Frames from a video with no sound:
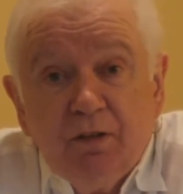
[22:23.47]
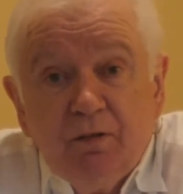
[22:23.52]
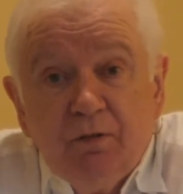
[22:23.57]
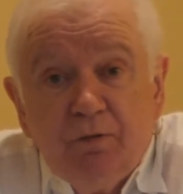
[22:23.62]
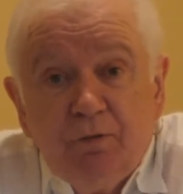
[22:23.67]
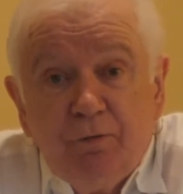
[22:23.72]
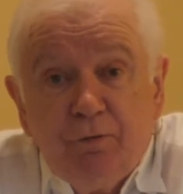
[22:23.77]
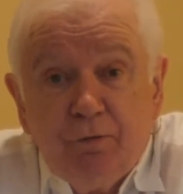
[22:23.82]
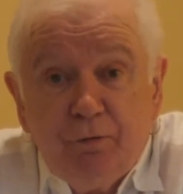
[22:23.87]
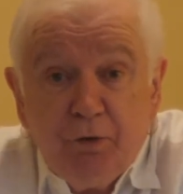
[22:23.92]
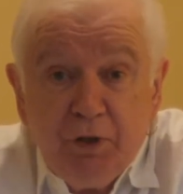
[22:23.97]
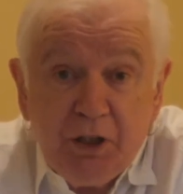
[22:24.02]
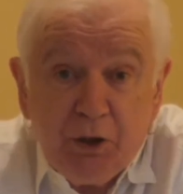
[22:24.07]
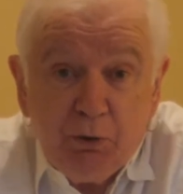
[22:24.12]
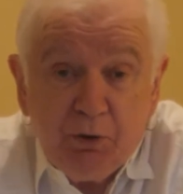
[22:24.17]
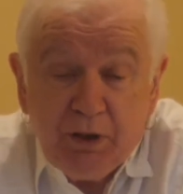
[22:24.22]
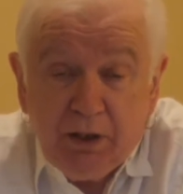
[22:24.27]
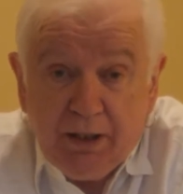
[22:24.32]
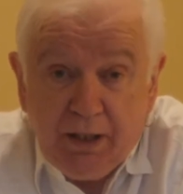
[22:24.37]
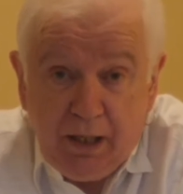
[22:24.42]

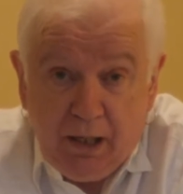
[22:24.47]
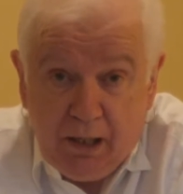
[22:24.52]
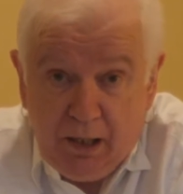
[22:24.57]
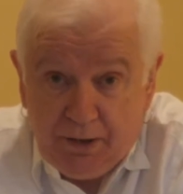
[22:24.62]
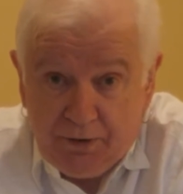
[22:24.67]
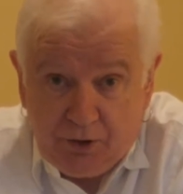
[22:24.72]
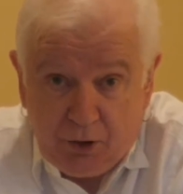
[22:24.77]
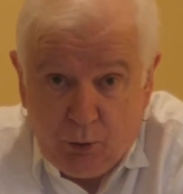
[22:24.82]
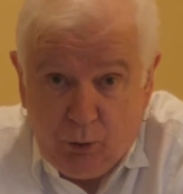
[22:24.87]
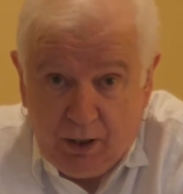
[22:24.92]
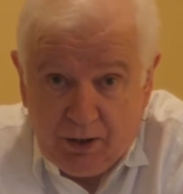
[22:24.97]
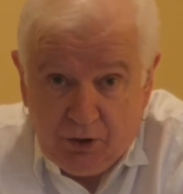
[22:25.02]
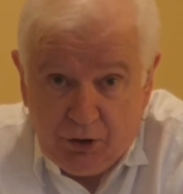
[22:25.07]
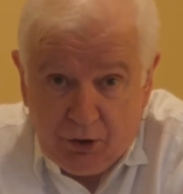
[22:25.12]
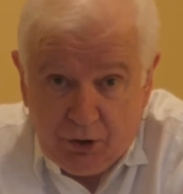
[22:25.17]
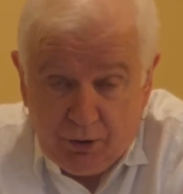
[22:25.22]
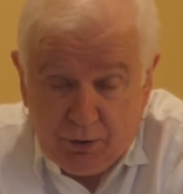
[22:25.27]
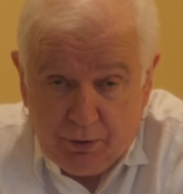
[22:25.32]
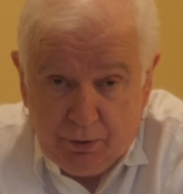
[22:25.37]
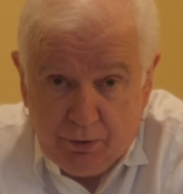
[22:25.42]
frequently asked
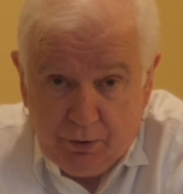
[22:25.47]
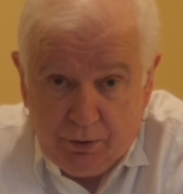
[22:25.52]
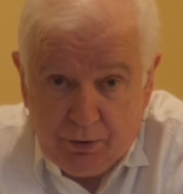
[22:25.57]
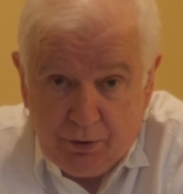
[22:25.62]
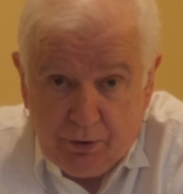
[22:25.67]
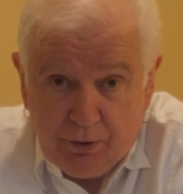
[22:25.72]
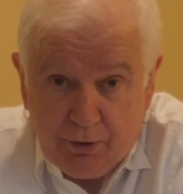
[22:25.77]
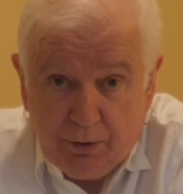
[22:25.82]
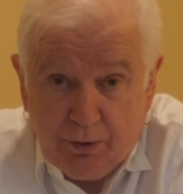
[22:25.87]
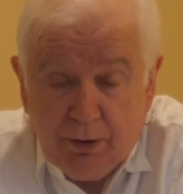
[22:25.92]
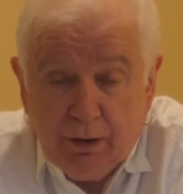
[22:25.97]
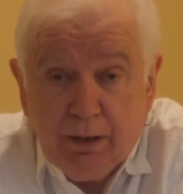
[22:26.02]
questions